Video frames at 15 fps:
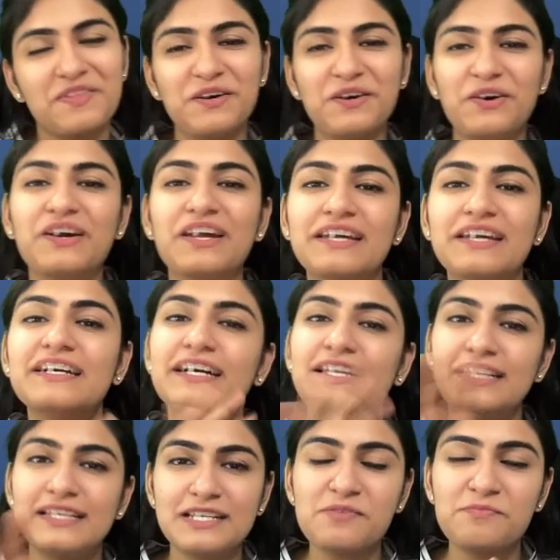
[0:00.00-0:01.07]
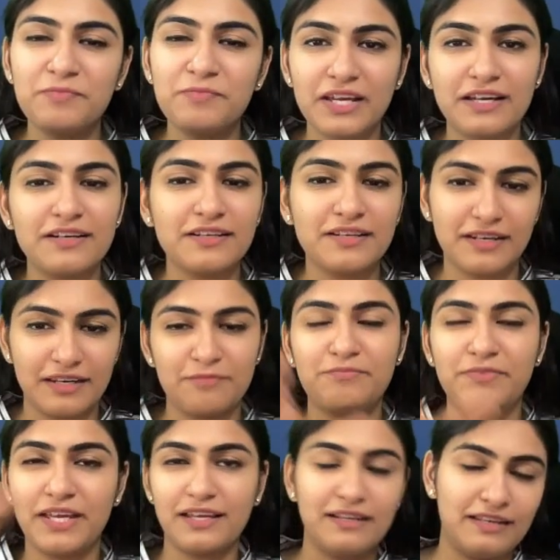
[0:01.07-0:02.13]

Okay, a little big